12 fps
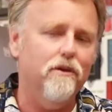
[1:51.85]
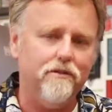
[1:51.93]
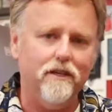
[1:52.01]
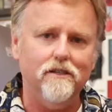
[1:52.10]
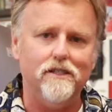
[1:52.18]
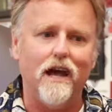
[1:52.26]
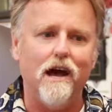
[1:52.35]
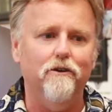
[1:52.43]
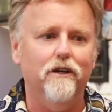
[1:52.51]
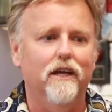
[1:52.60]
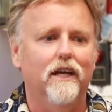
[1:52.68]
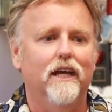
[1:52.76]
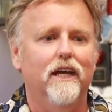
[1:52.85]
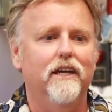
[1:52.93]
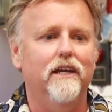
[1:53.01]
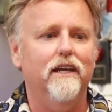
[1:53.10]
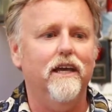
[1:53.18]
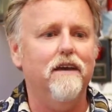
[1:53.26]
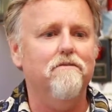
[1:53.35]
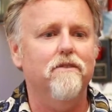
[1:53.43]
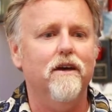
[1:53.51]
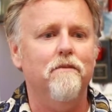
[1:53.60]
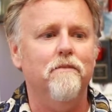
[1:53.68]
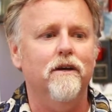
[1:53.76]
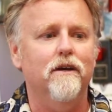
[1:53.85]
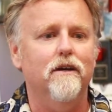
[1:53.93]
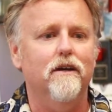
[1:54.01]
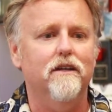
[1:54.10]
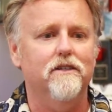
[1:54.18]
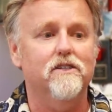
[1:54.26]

print things out. And it gave them a